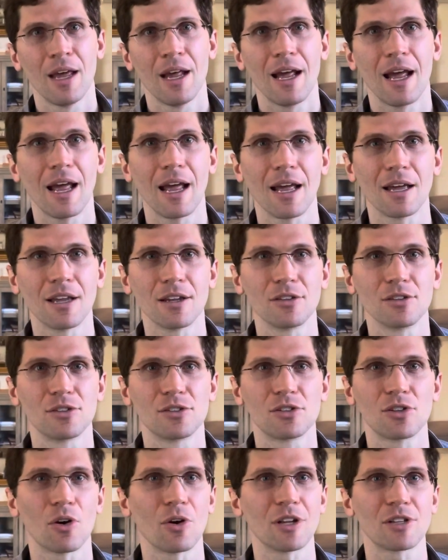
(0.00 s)
And
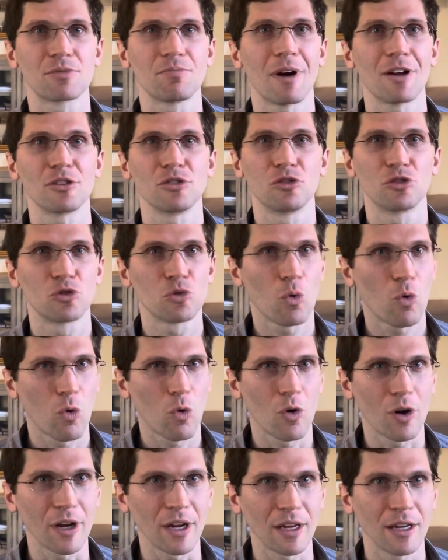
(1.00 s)
so it's my
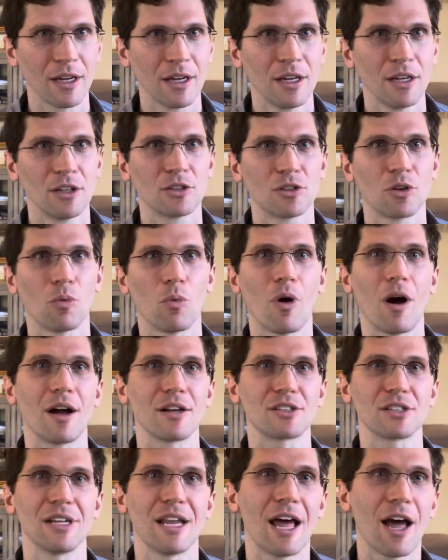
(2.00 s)
joy to watch
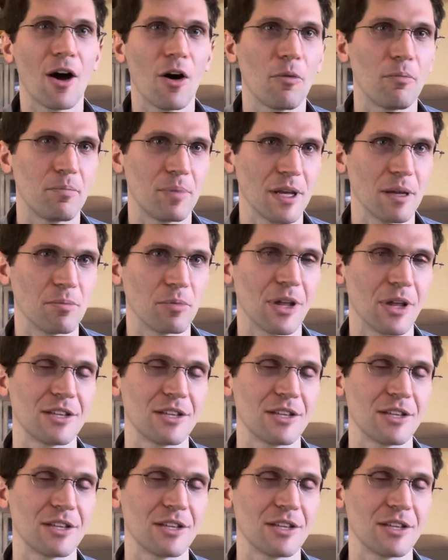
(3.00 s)
and help people.